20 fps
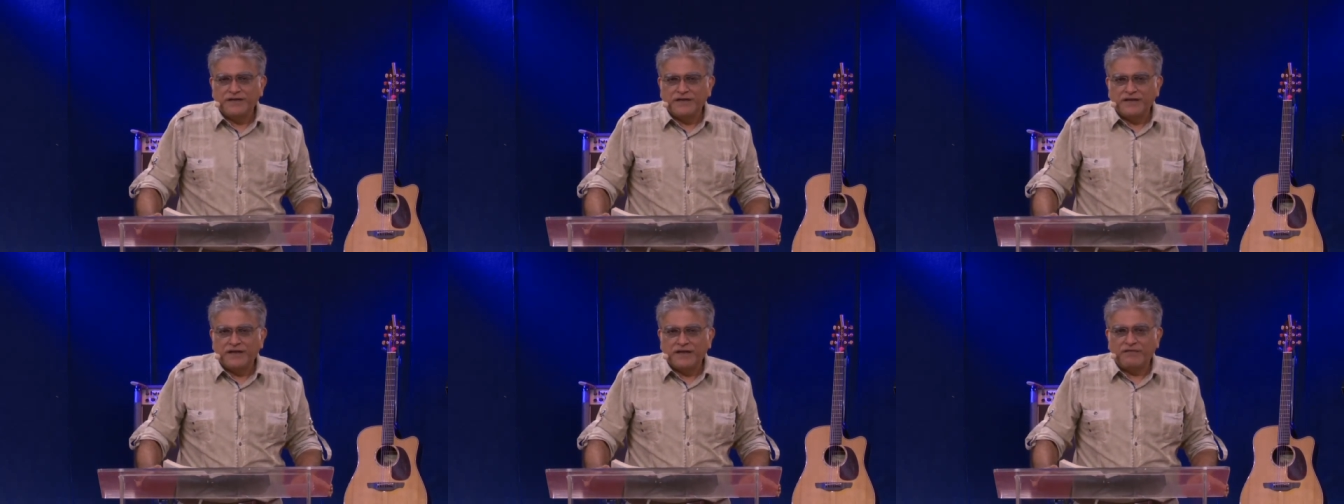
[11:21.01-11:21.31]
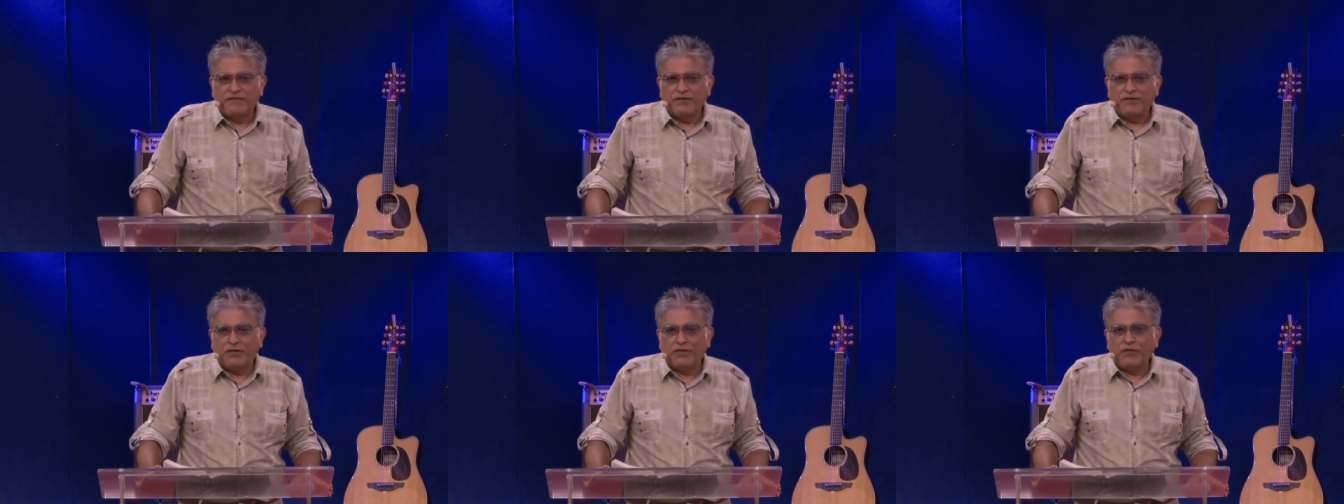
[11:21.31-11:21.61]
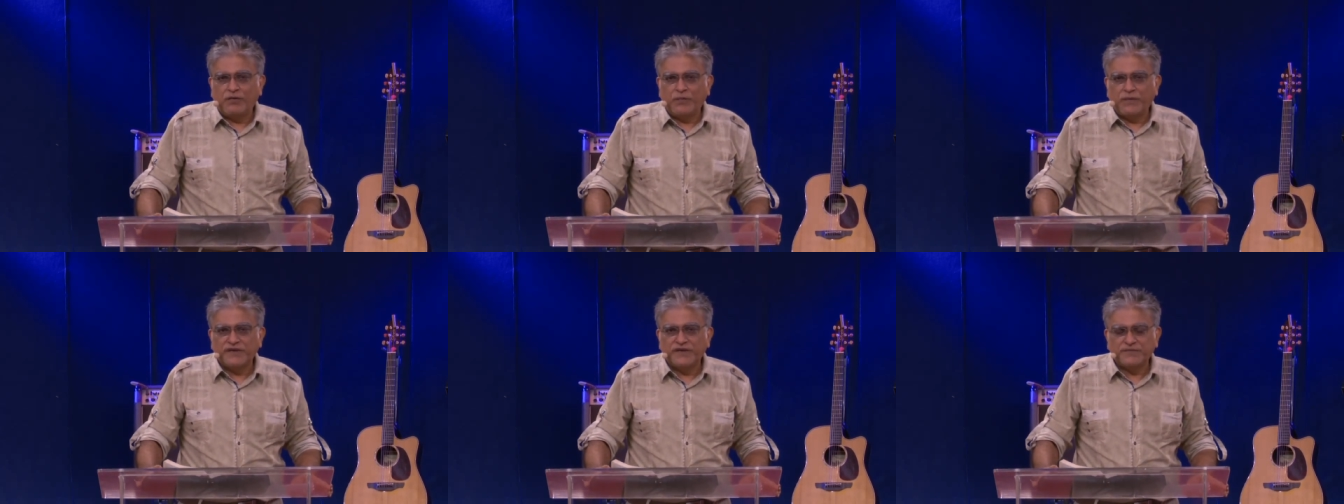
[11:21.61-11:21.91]
He will
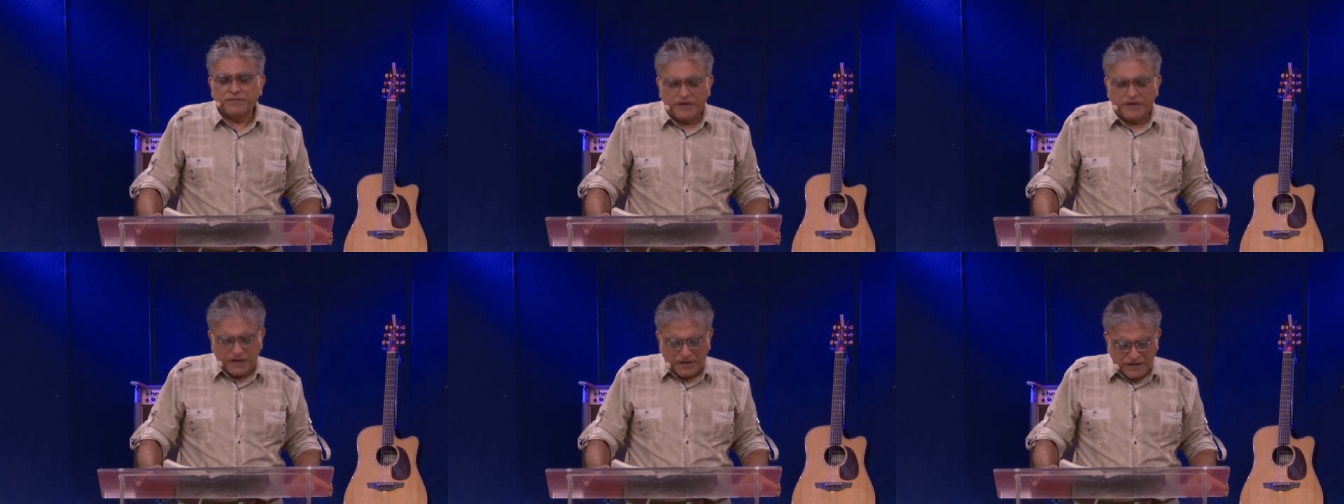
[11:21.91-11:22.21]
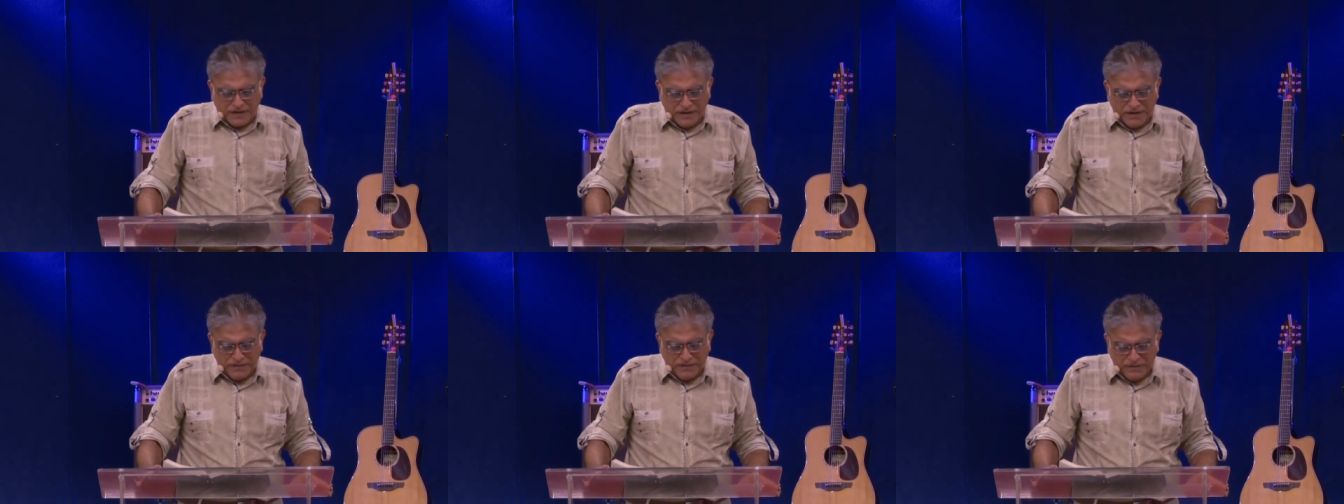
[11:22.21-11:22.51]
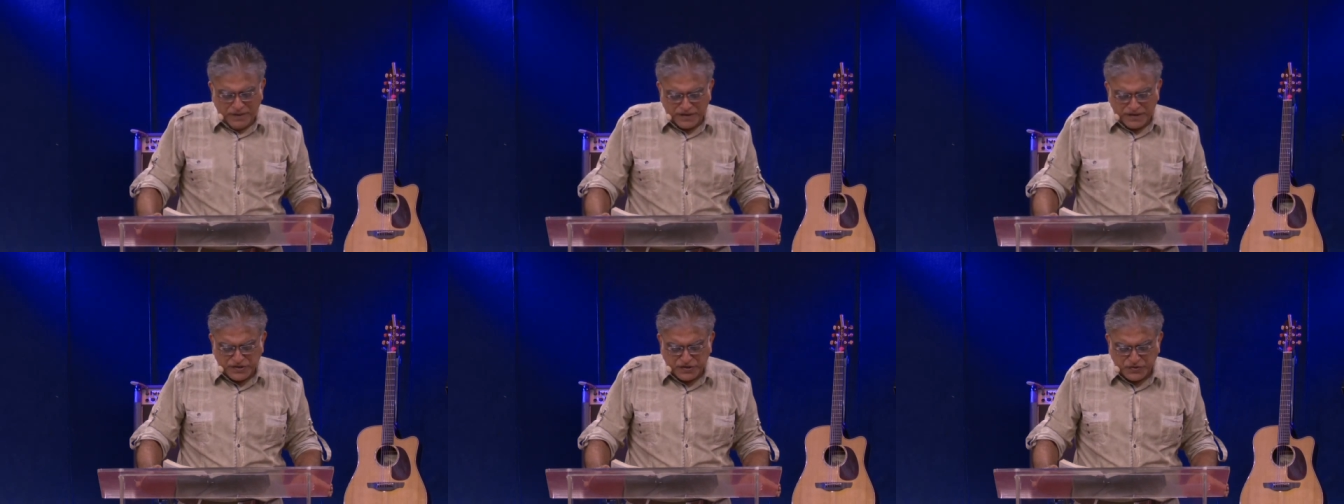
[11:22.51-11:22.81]
always
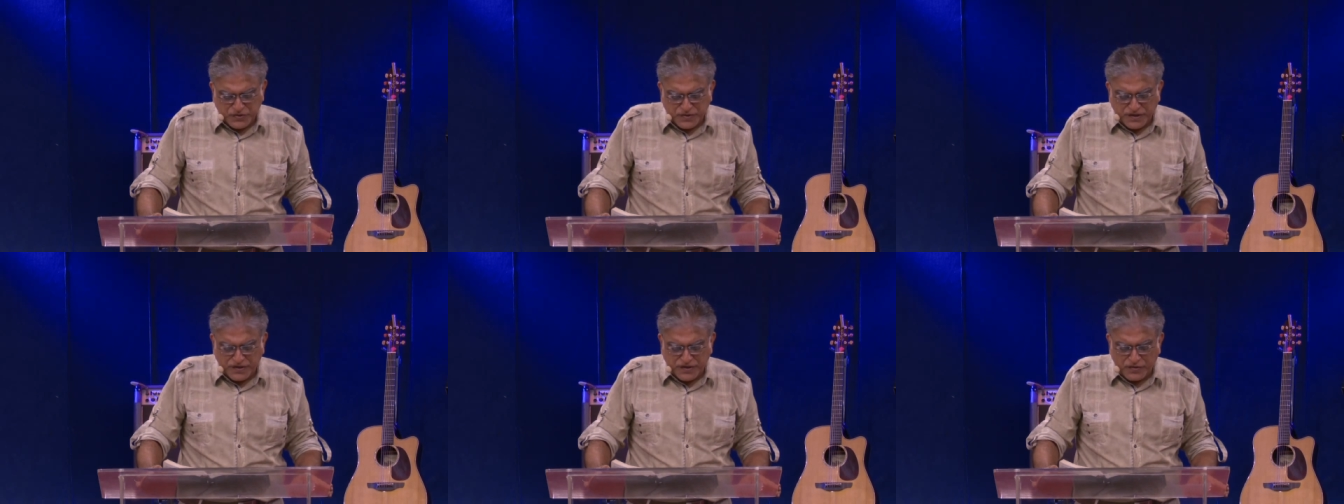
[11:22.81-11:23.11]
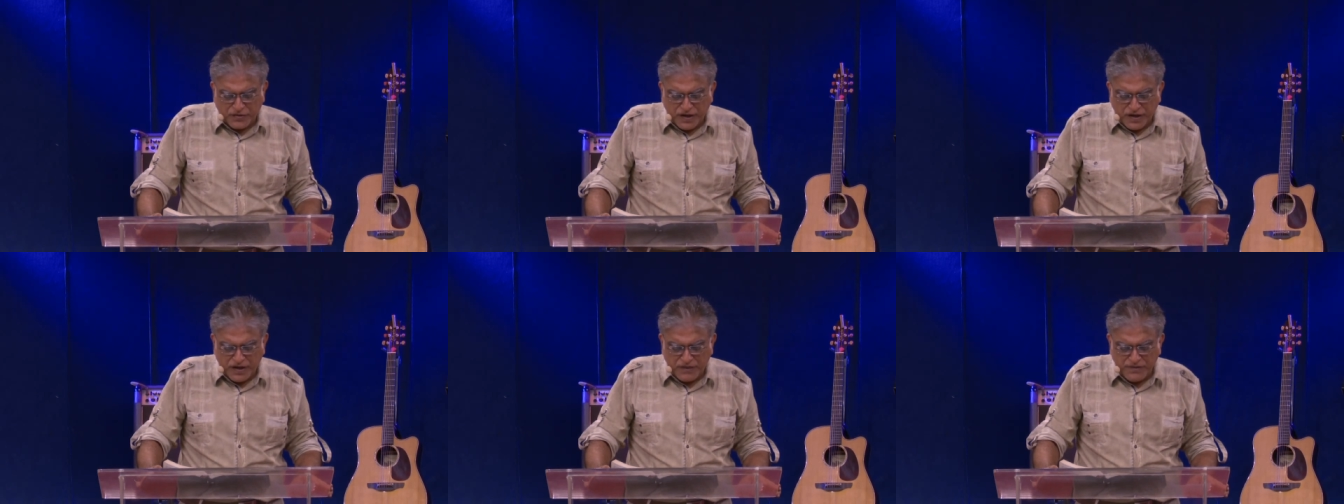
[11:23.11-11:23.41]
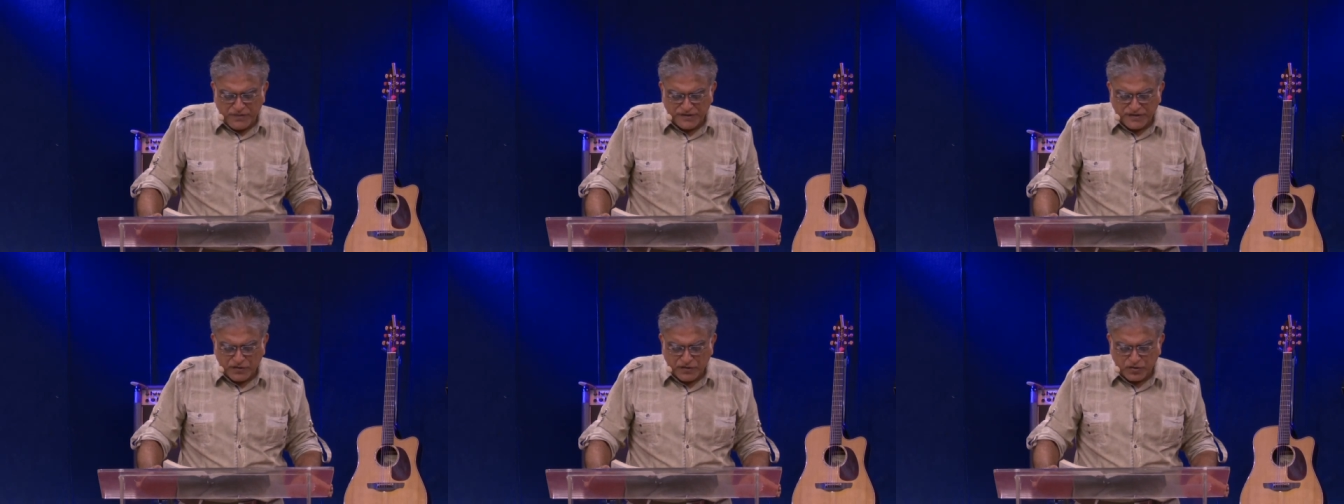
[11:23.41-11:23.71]
make sure that your
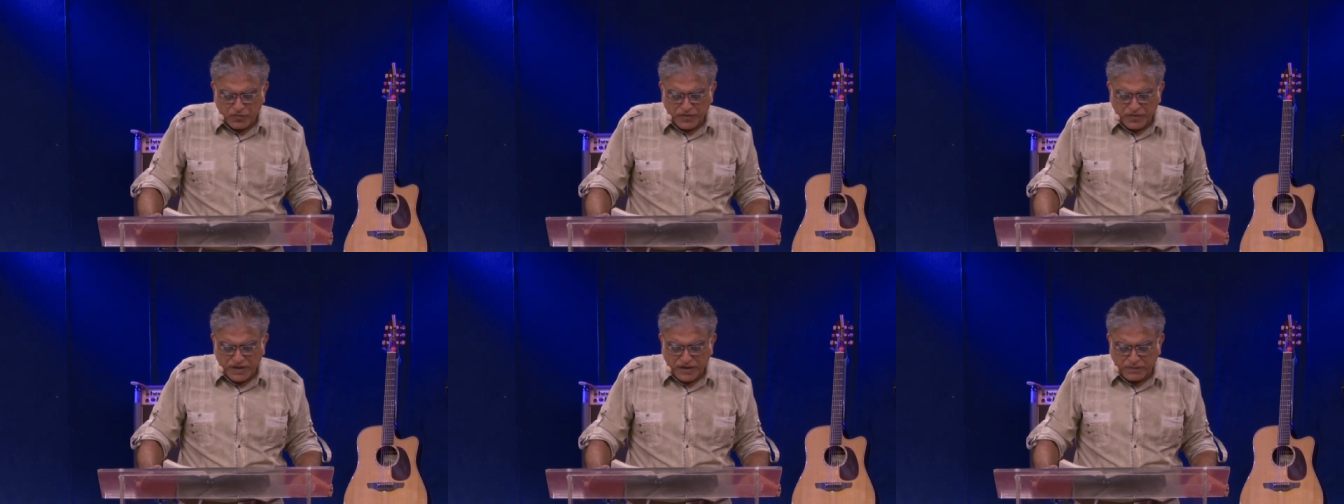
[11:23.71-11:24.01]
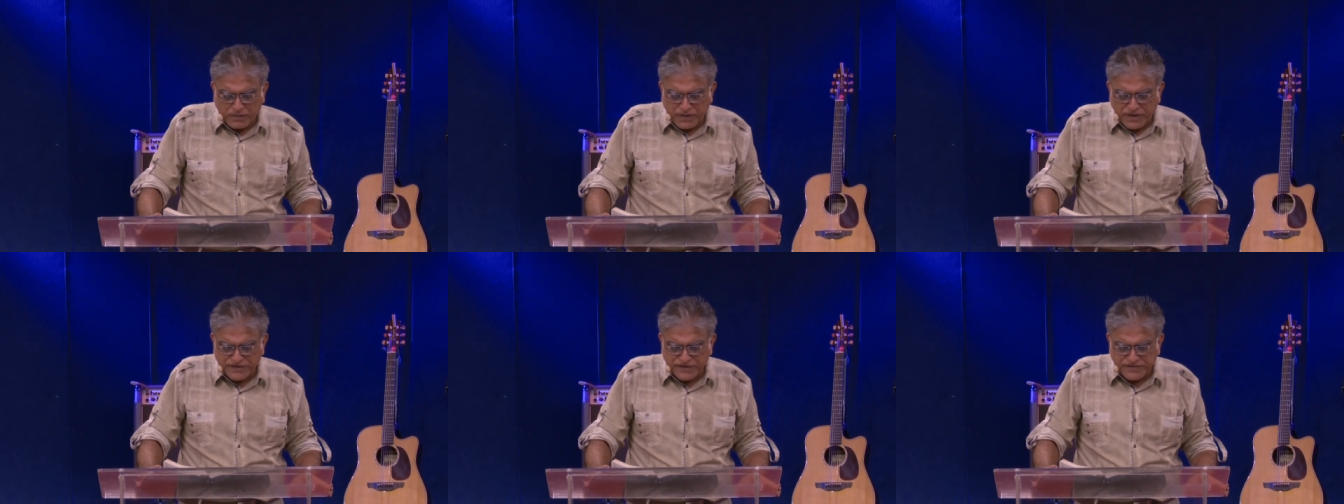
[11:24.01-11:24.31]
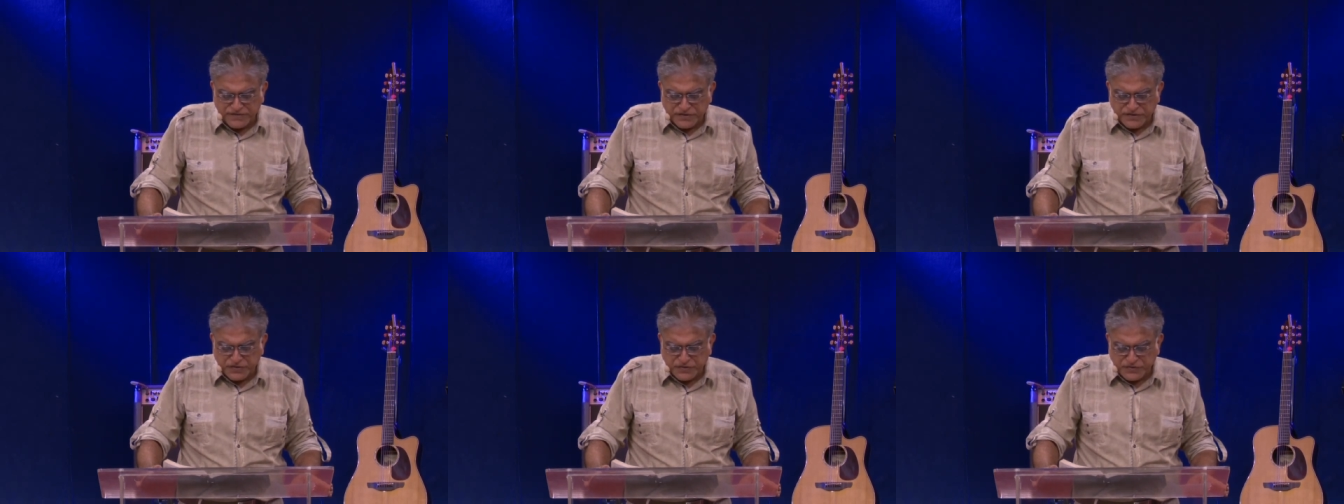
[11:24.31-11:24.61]
enemies are going to be at peace
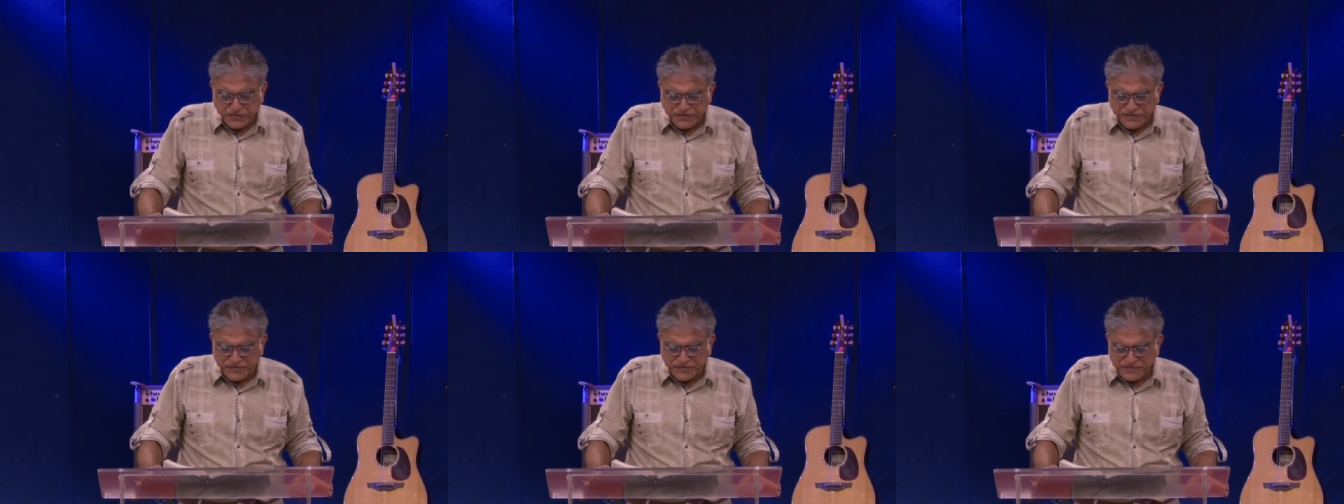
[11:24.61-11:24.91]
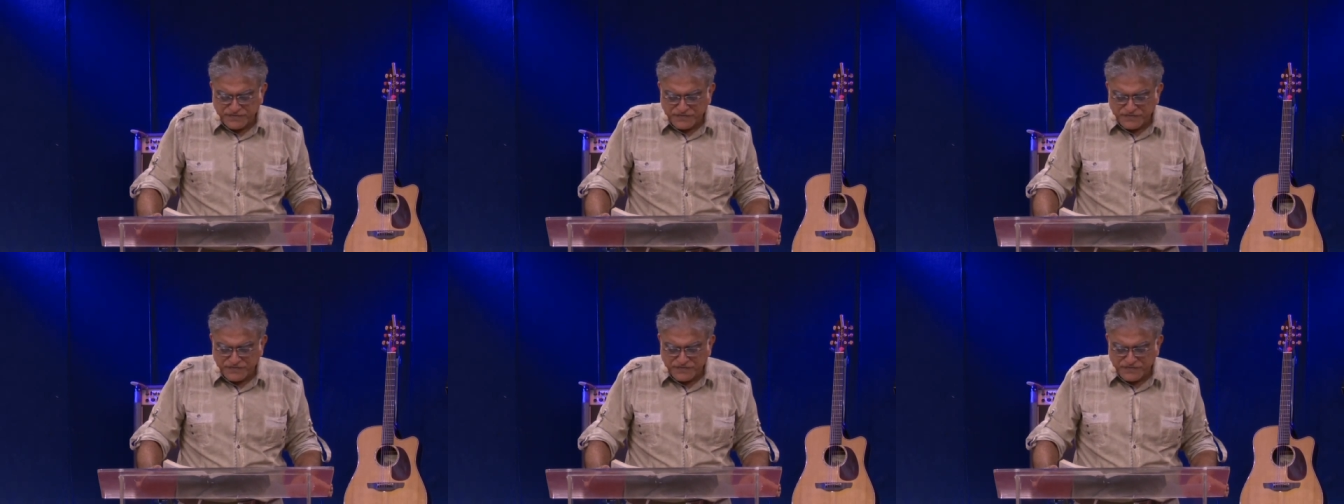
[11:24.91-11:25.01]
with you.